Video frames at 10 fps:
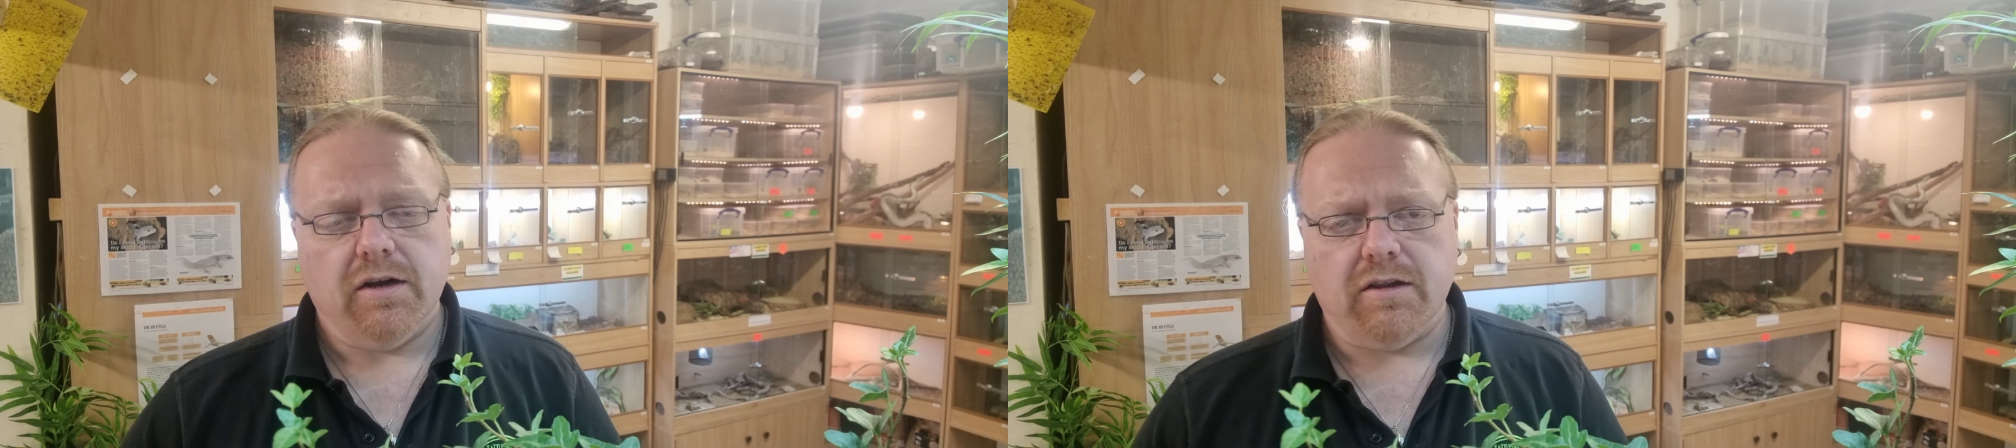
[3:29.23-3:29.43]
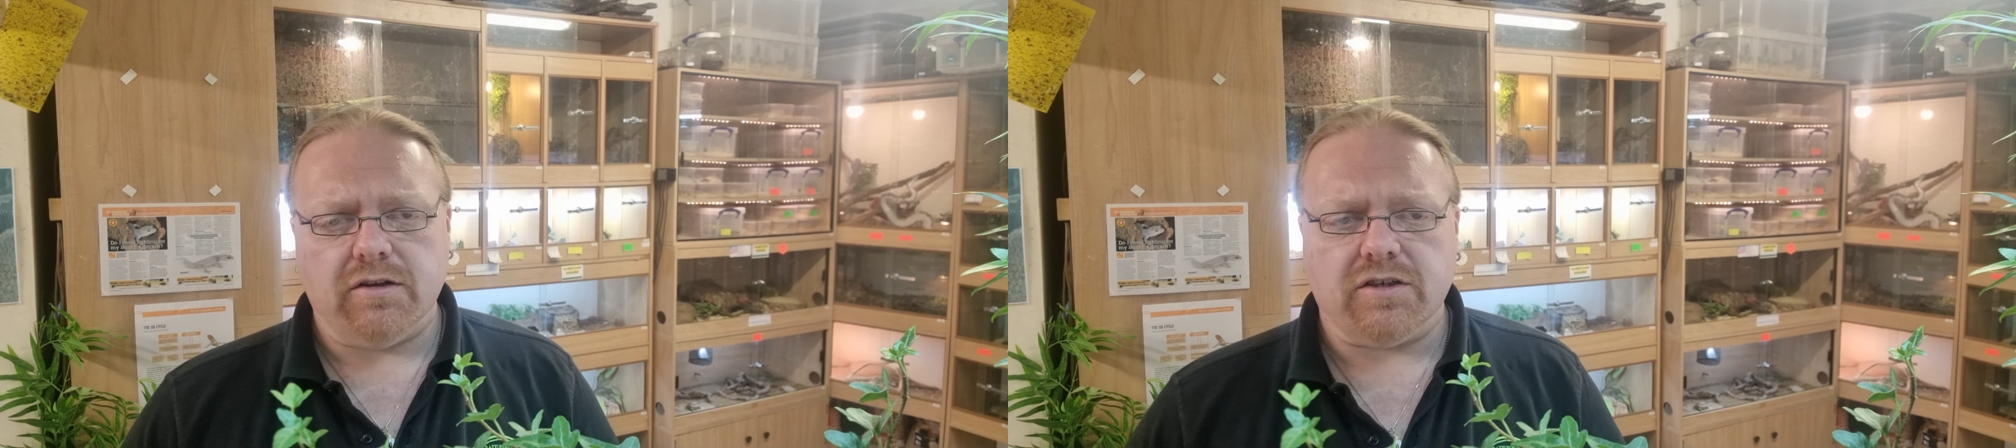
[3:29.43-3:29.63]

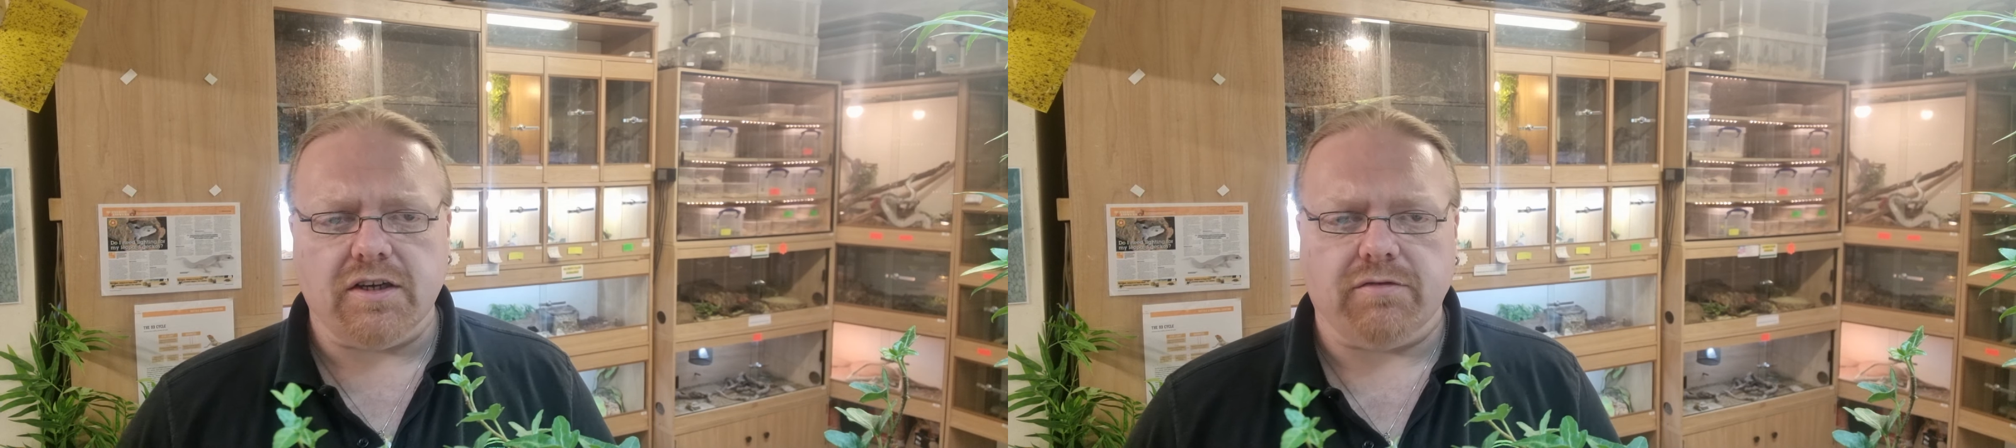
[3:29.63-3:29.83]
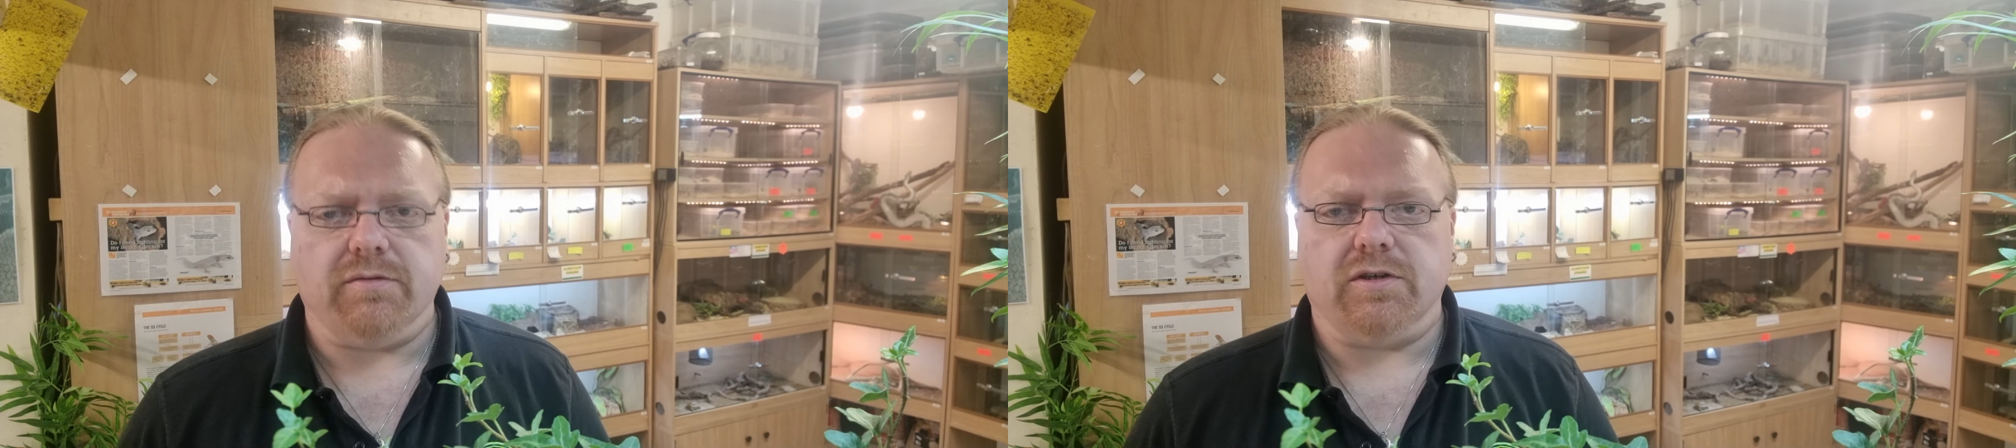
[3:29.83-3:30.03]
lots of
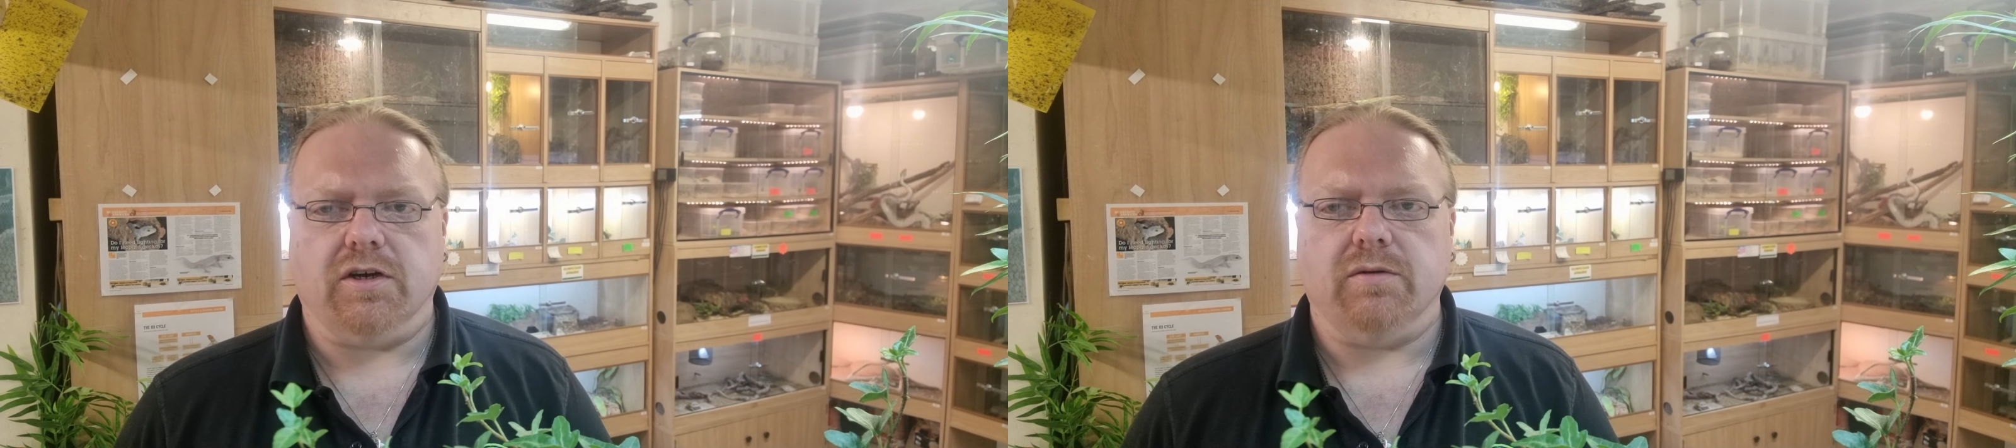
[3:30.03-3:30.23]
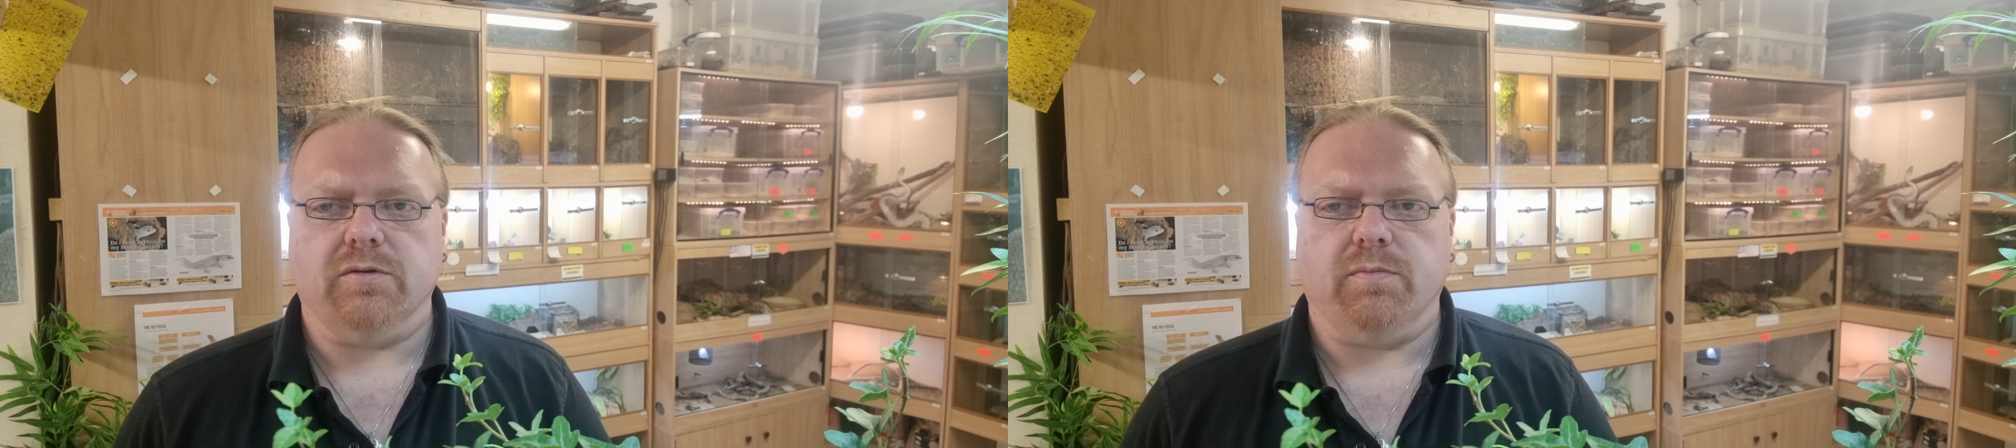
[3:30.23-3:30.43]
different
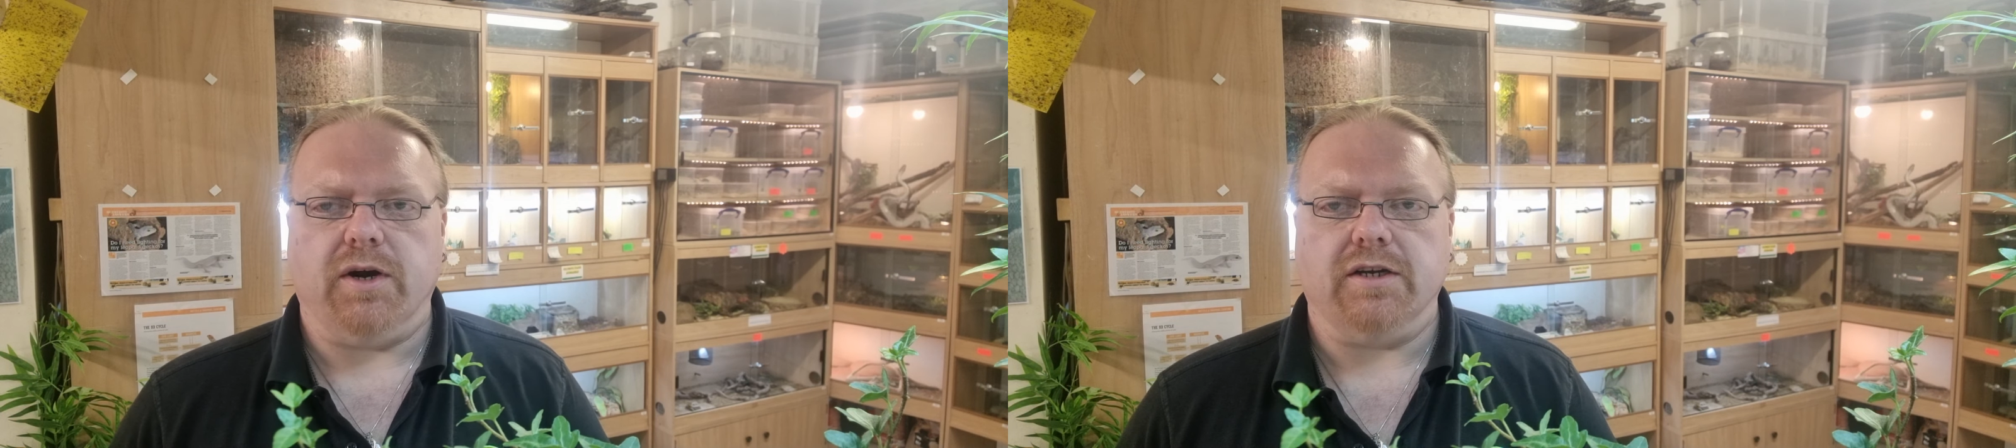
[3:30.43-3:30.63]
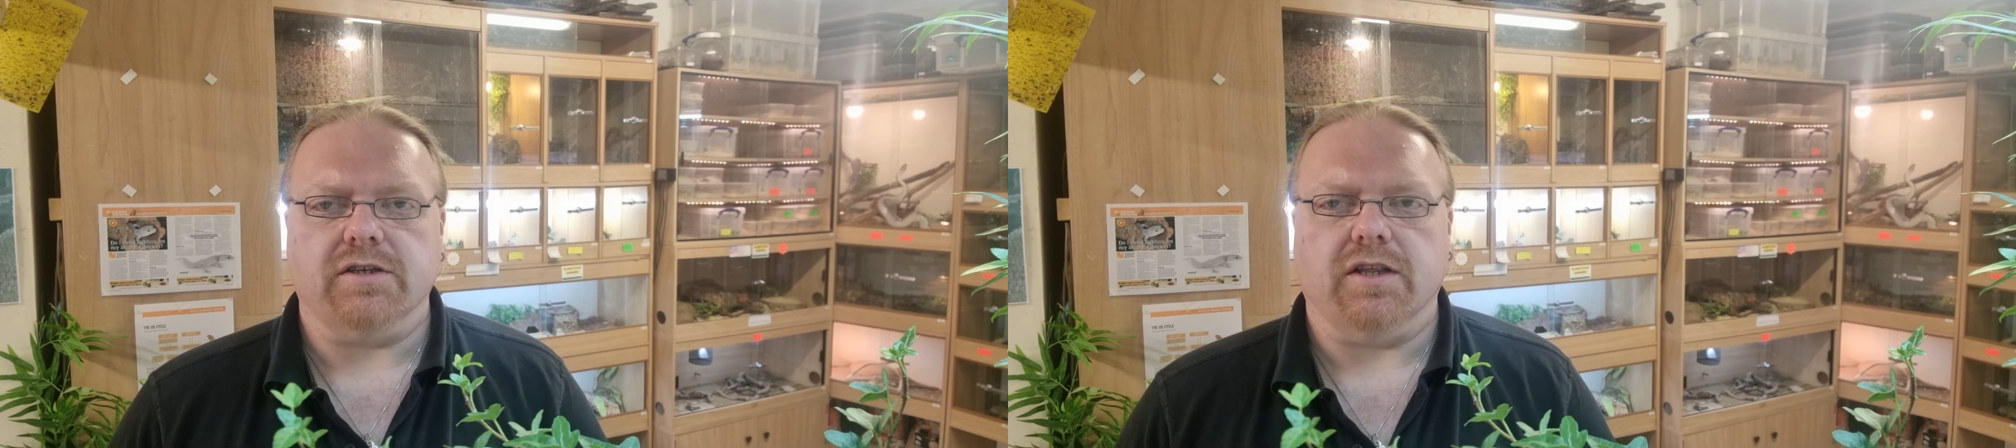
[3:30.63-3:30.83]
types of
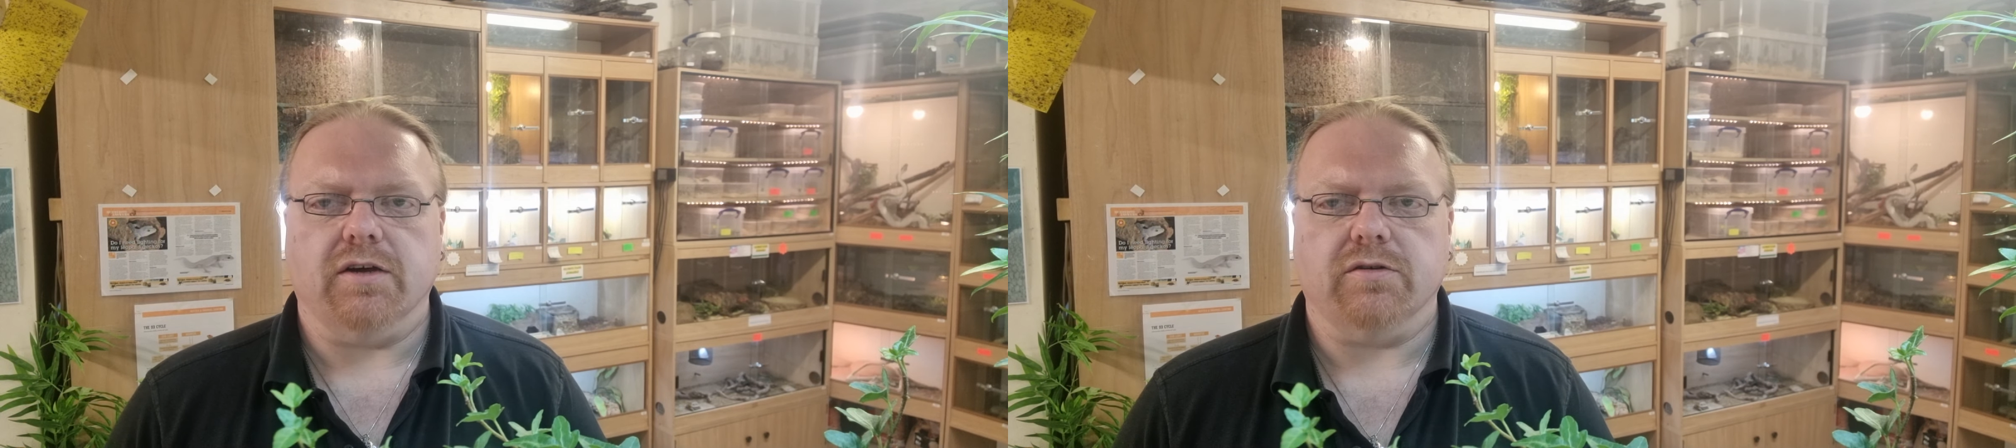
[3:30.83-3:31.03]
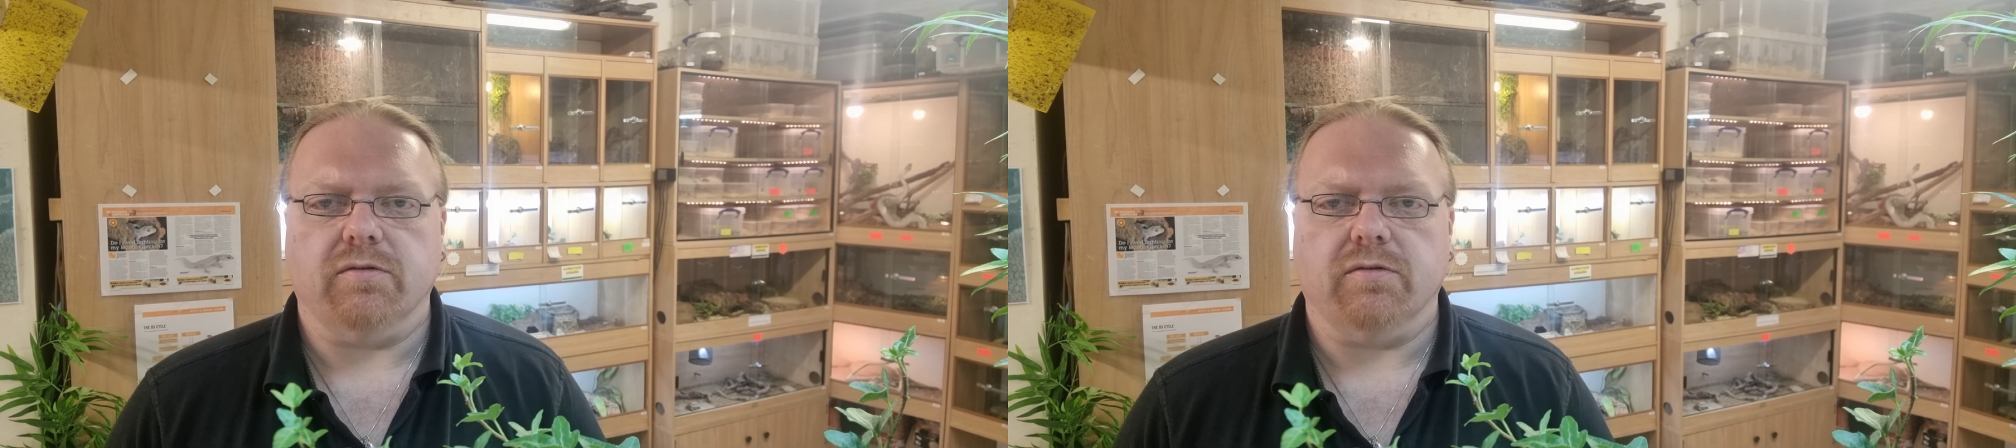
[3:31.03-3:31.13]
brands of those